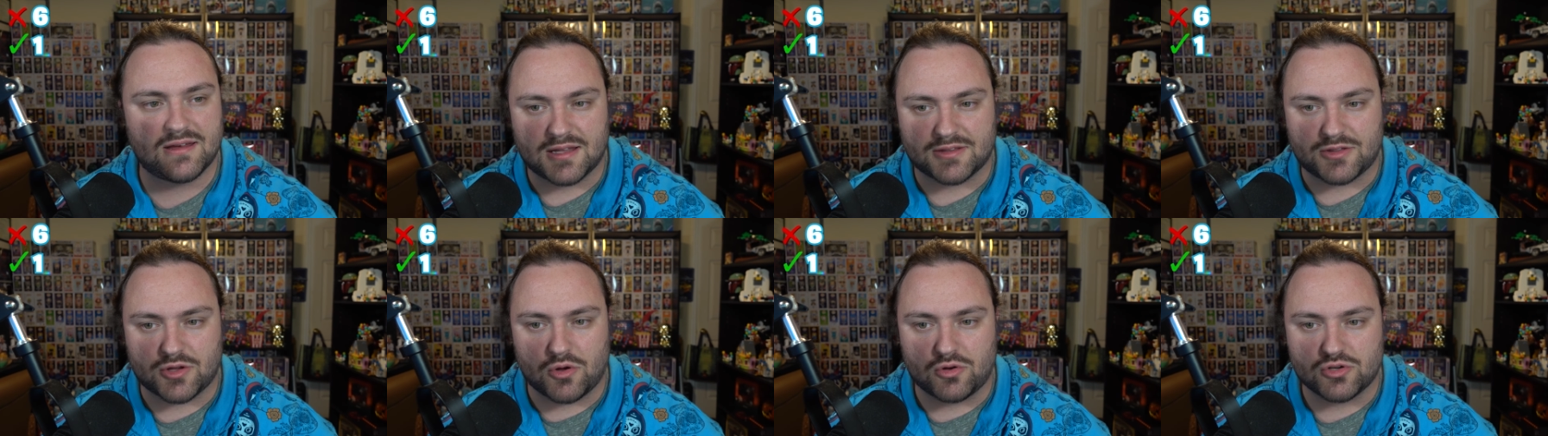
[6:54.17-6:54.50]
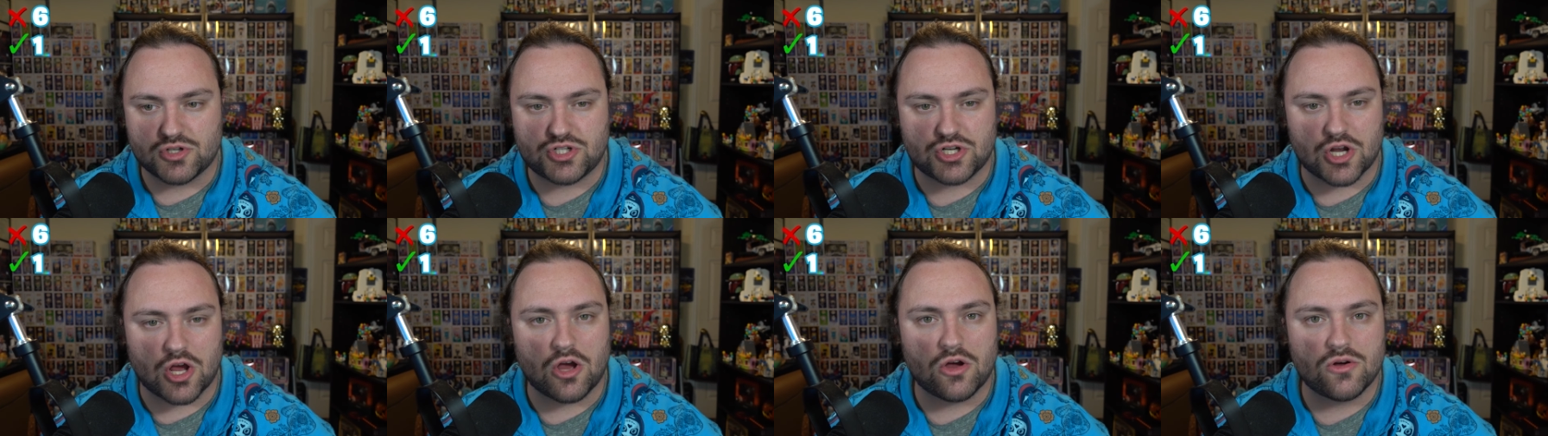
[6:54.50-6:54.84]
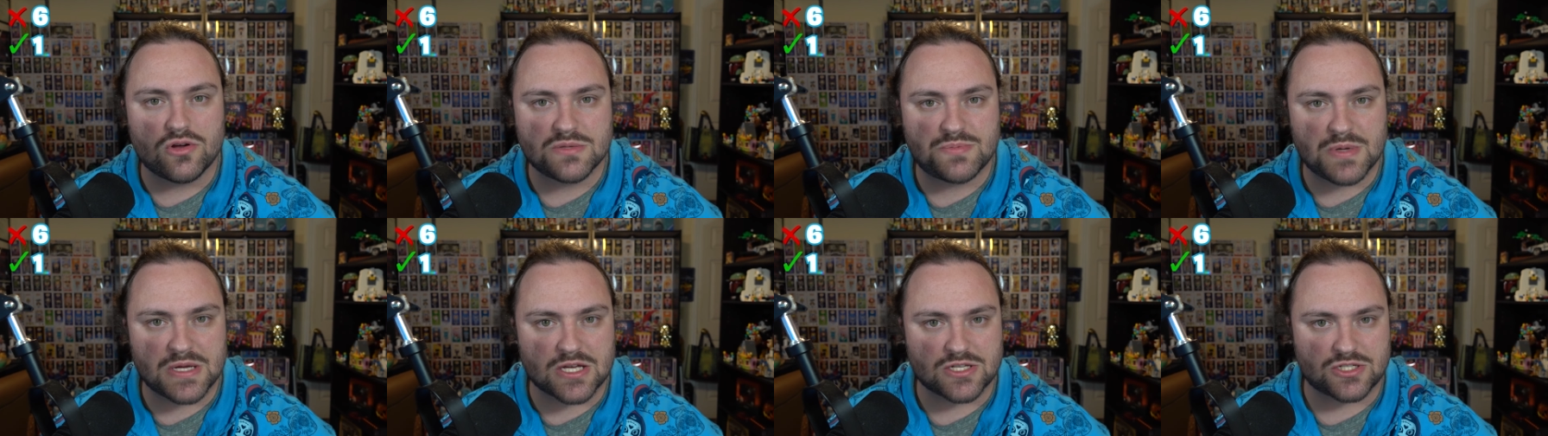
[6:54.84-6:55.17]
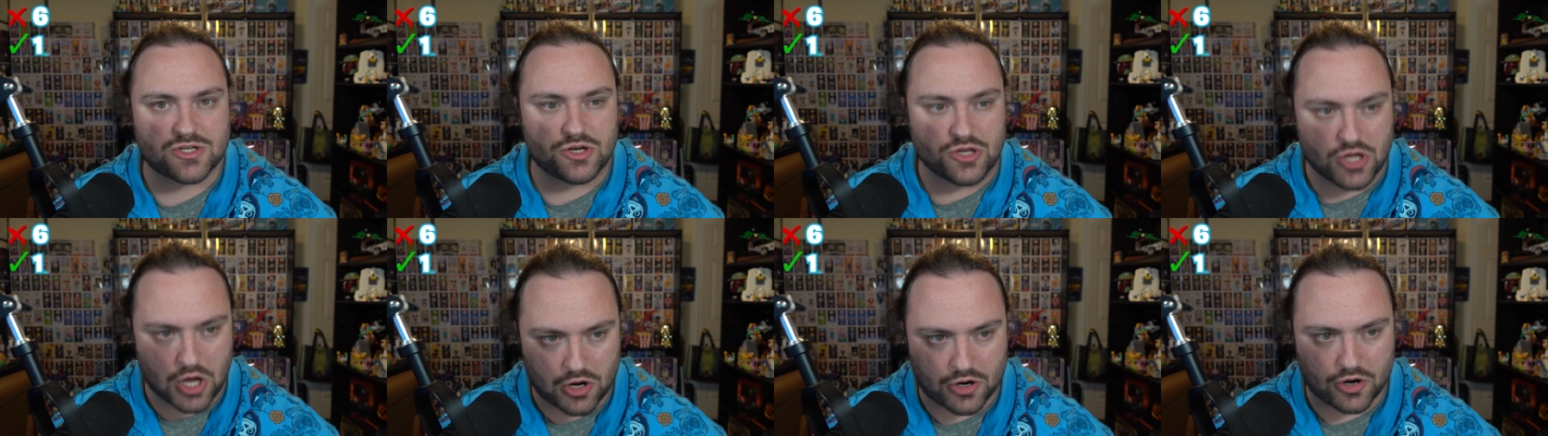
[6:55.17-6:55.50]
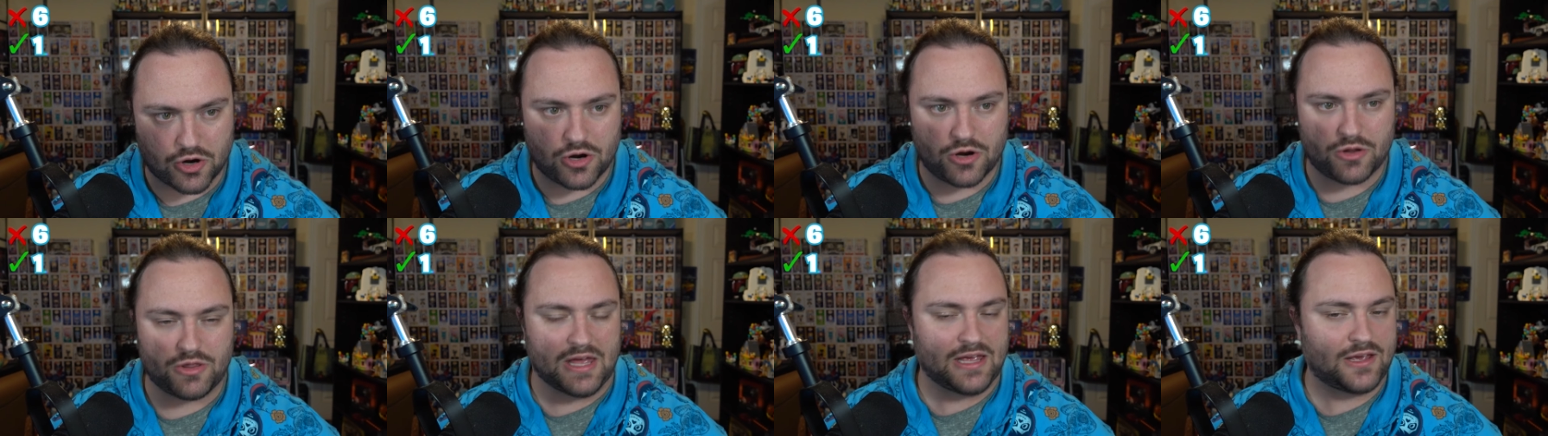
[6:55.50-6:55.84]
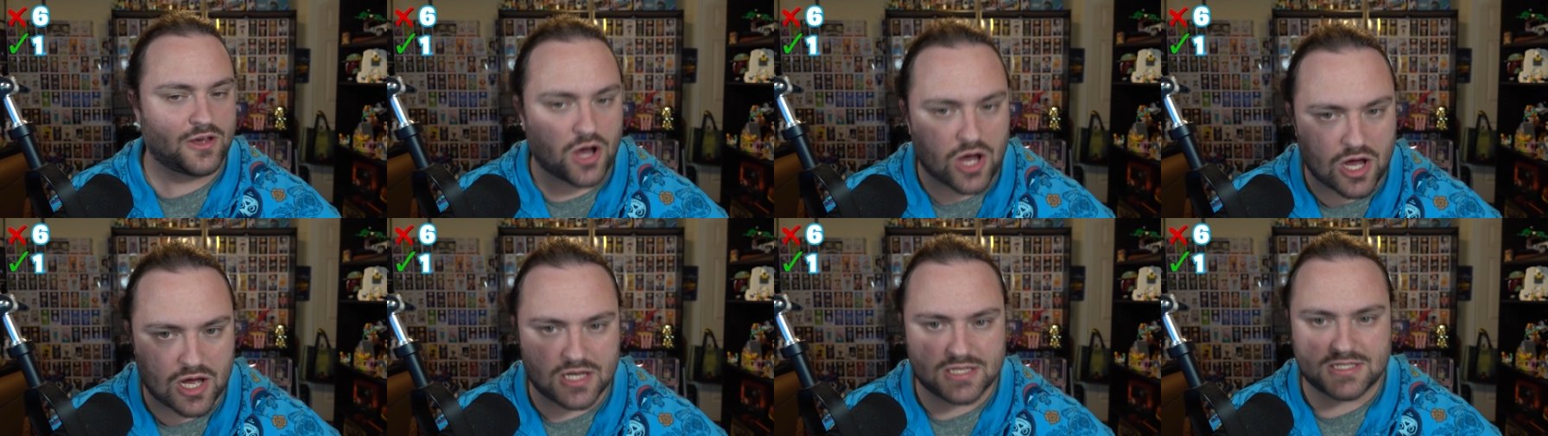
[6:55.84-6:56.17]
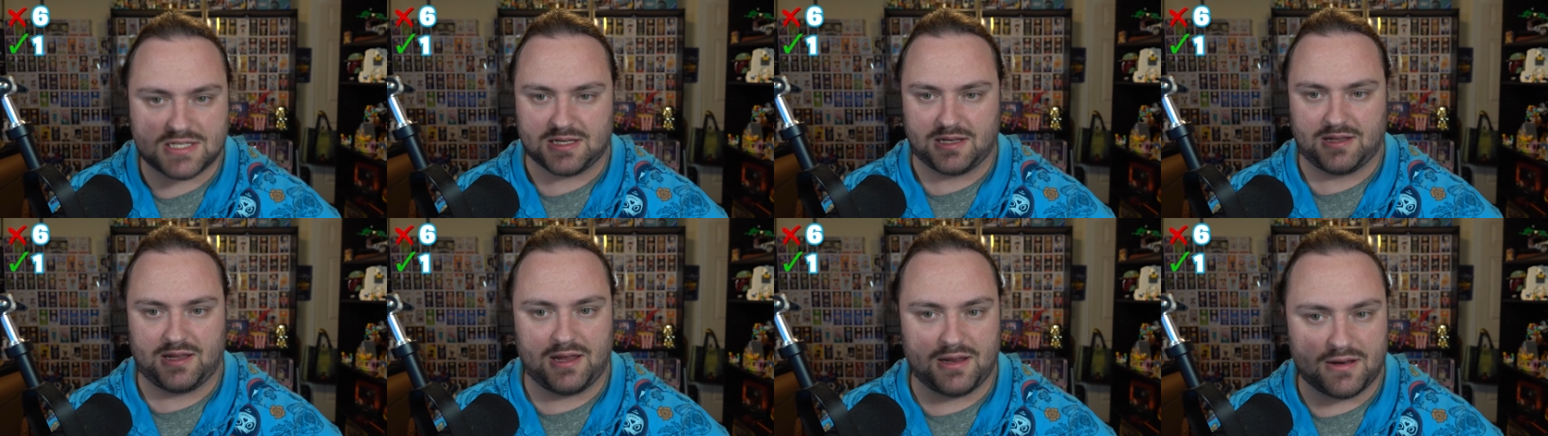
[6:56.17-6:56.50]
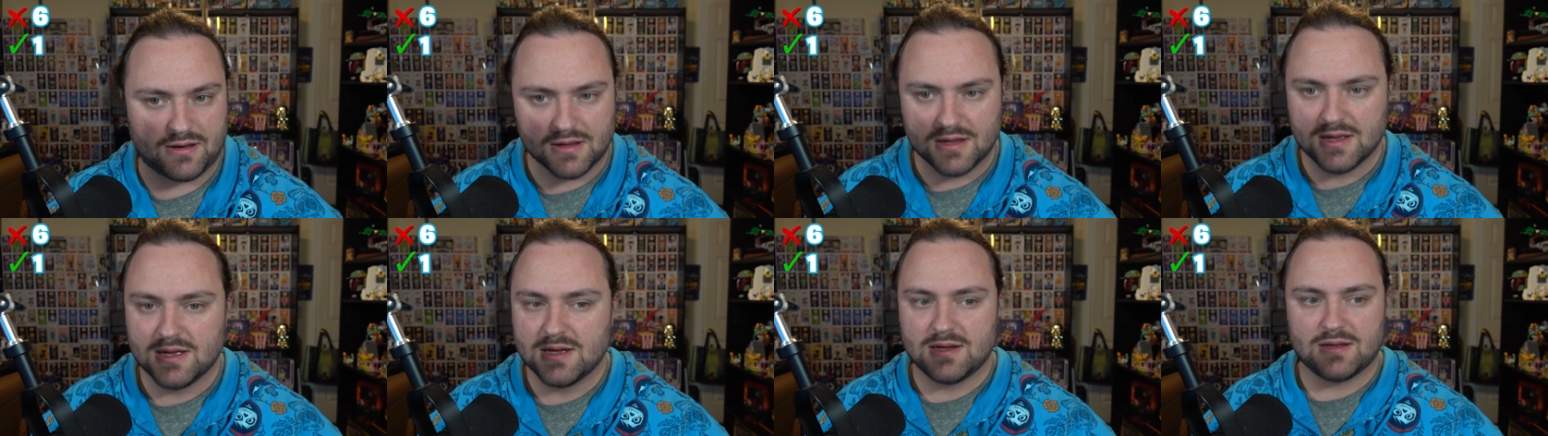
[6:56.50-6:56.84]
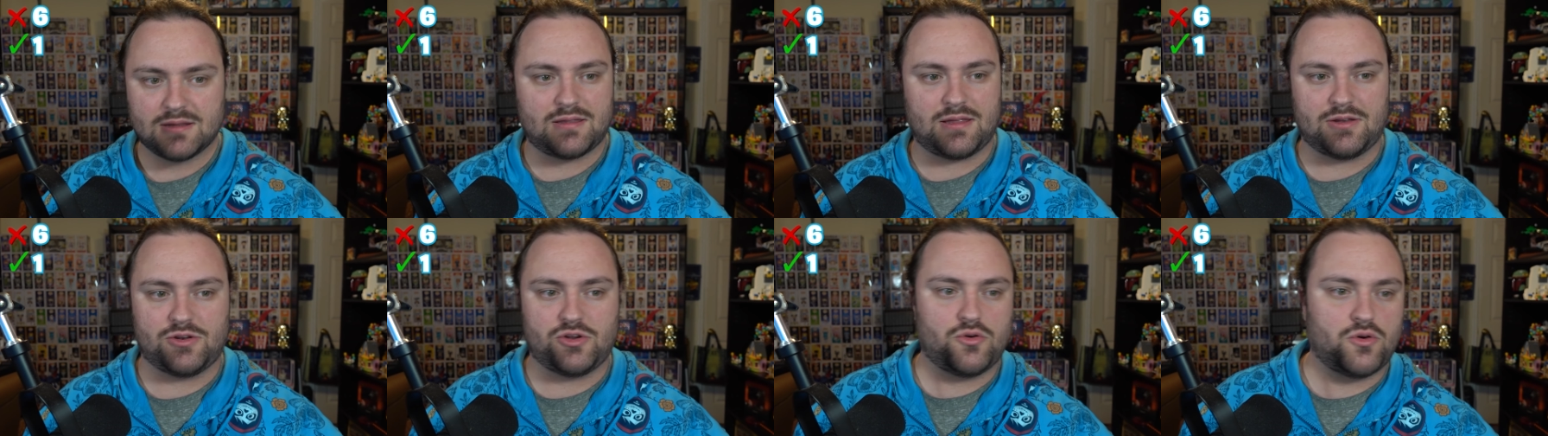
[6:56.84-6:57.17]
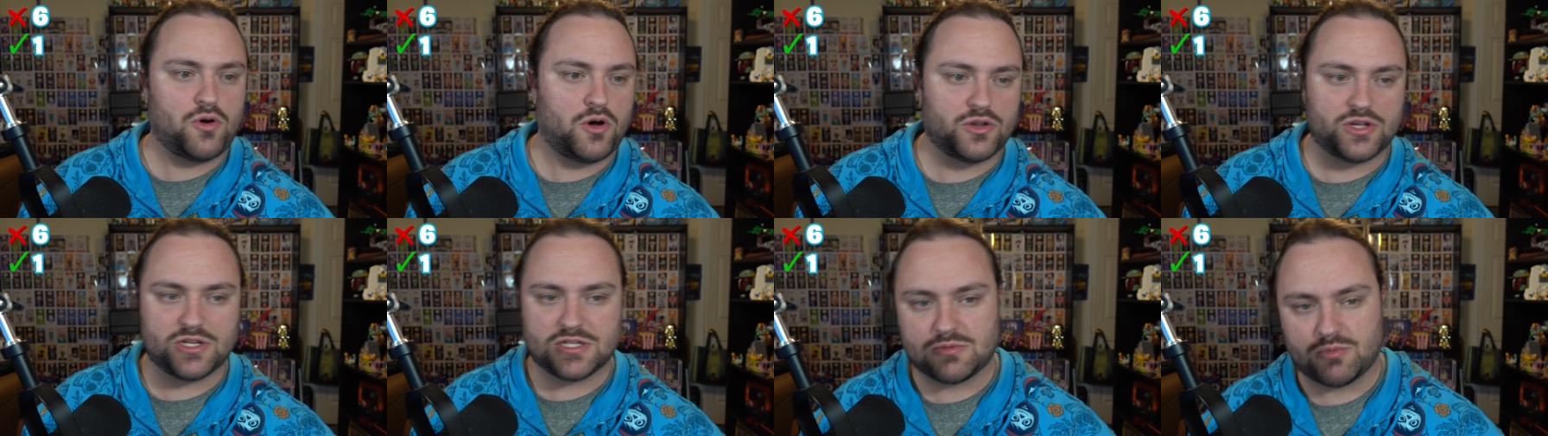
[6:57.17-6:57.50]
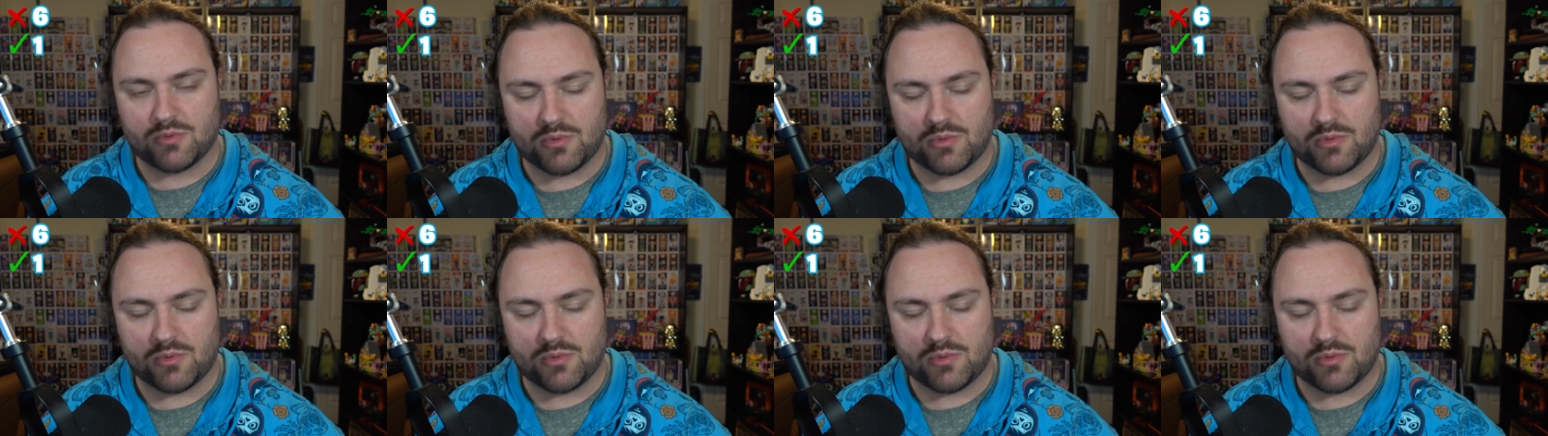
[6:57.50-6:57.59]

like the whole show, is because they're younger and they cuss and they they do all these